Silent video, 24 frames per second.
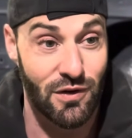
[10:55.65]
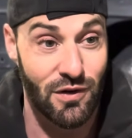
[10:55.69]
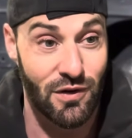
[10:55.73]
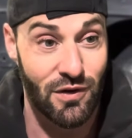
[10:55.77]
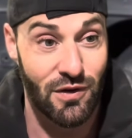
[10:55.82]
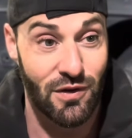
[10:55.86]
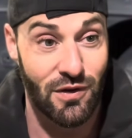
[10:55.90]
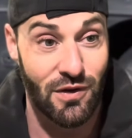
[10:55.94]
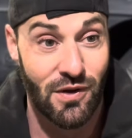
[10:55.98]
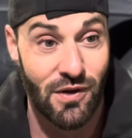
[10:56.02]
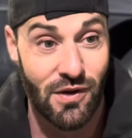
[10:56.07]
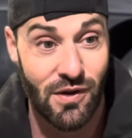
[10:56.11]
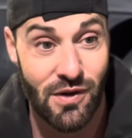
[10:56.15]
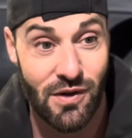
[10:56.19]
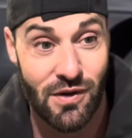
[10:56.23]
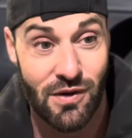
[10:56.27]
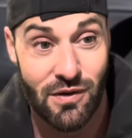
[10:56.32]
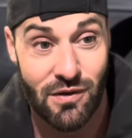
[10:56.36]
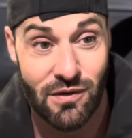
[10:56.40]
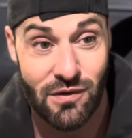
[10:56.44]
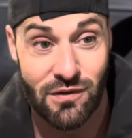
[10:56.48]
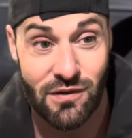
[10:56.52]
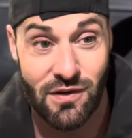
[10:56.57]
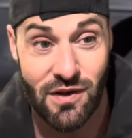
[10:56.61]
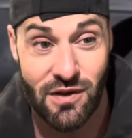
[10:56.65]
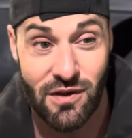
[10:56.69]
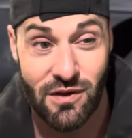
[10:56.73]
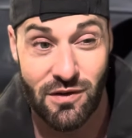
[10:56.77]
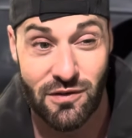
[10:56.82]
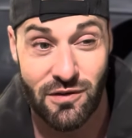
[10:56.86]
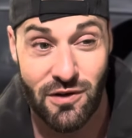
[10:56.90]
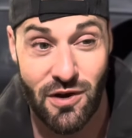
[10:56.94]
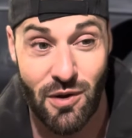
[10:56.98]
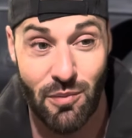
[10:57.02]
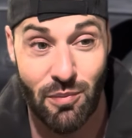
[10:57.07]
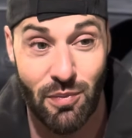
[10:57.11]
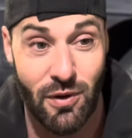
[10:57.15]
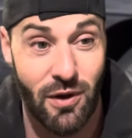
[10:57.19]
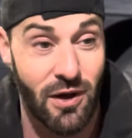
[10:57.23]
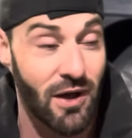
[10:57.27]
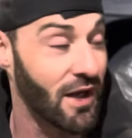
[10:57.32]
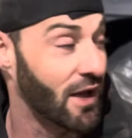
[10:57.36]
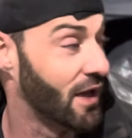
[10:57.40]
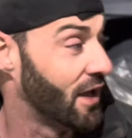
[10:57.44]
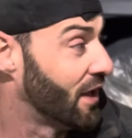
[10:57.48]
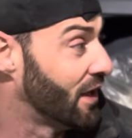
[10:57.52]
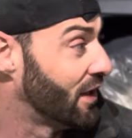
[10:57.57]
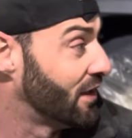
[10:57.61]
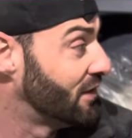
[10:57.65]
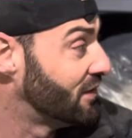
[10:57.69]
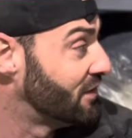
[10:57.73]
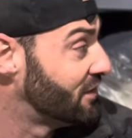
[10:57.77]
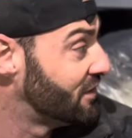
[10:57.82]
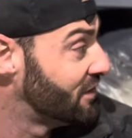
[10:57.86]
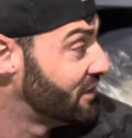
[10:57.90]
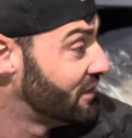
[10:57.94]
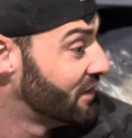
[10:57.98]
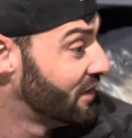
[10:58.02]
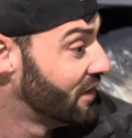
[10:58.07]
to set this up, and